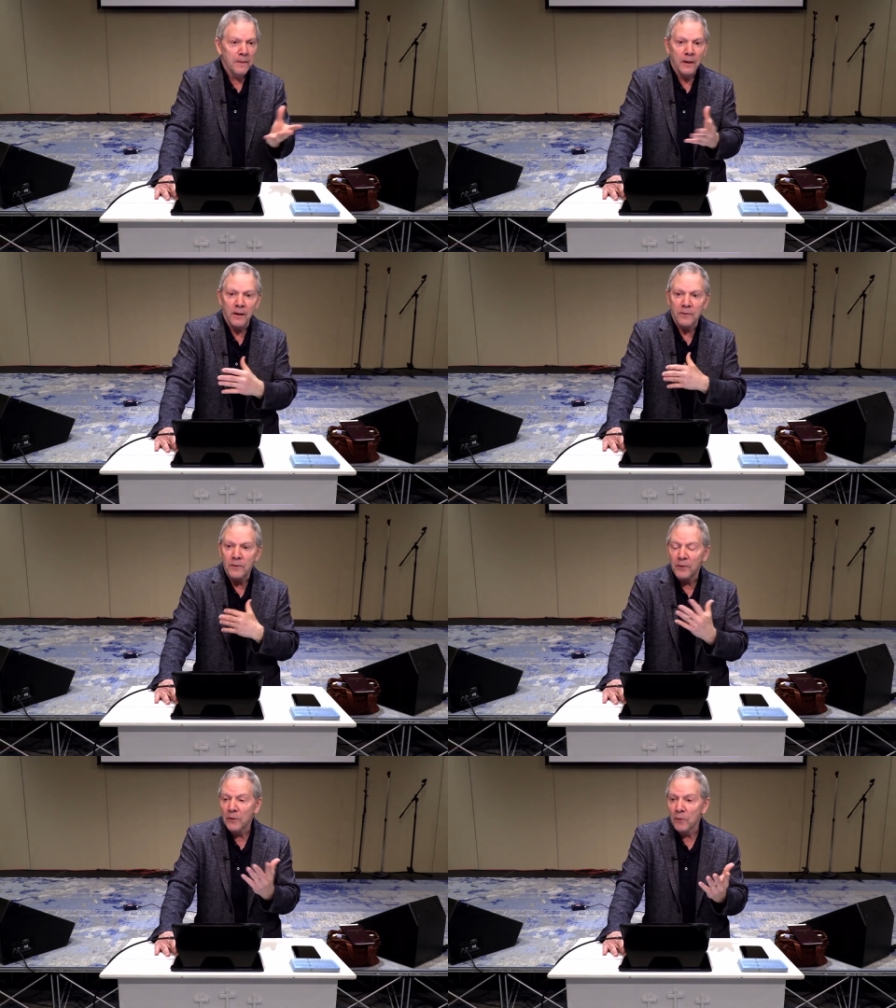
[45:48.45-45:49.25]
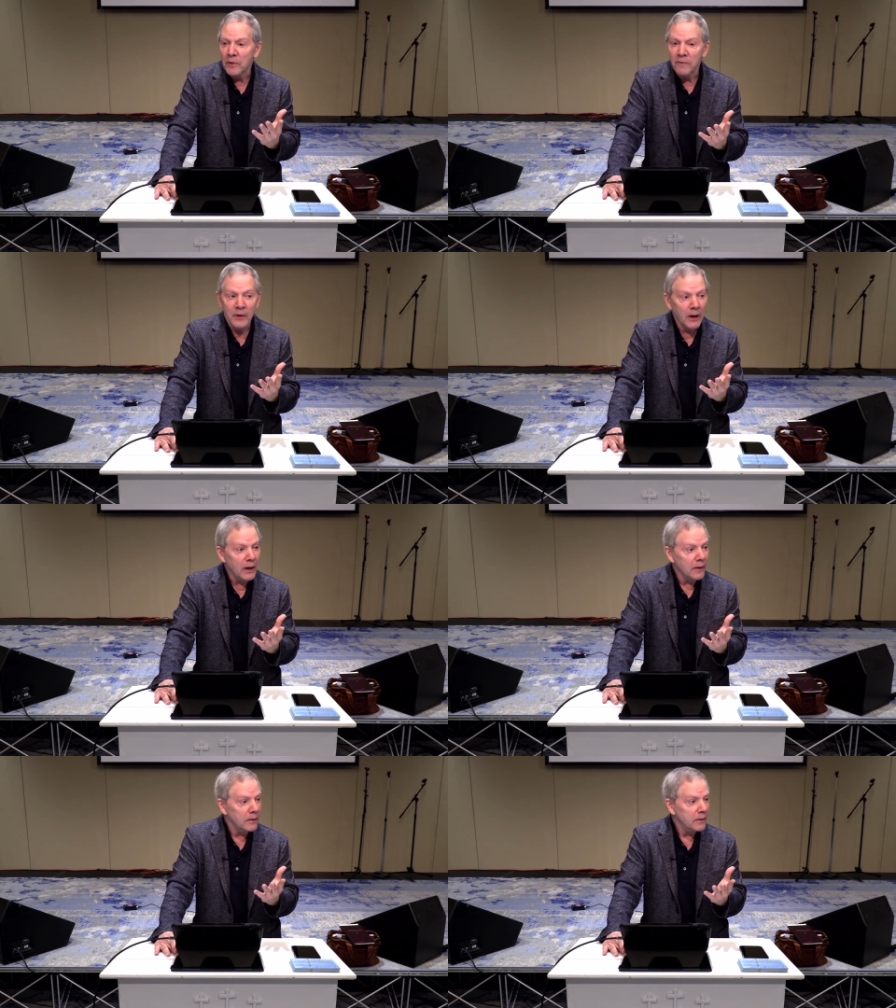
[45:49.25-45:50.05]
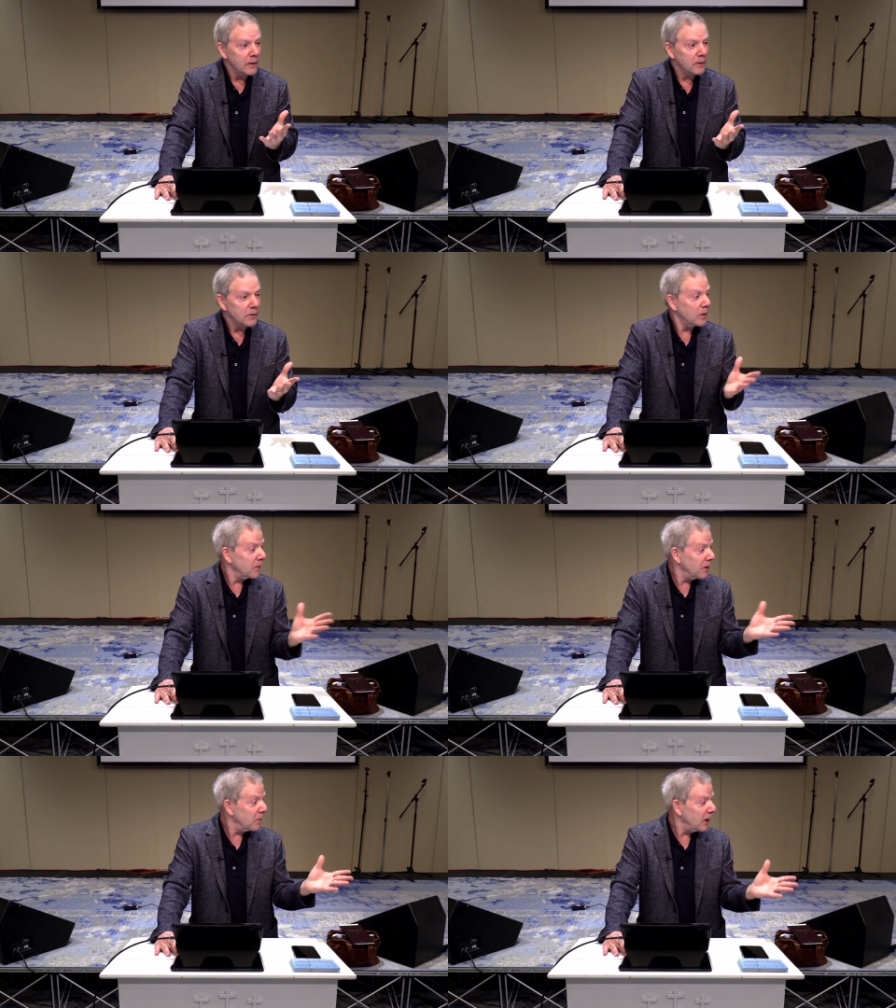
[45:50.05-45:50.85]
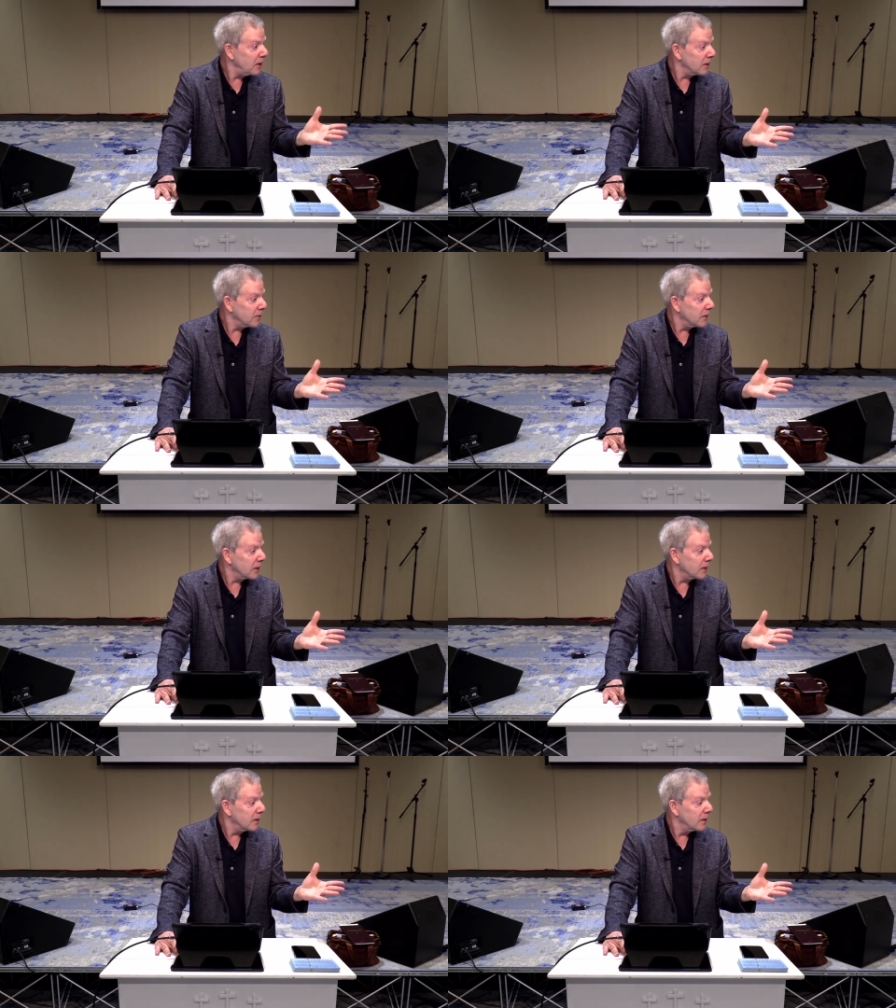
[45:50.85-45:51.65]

to the glory of God. It's going to be an amazing thing.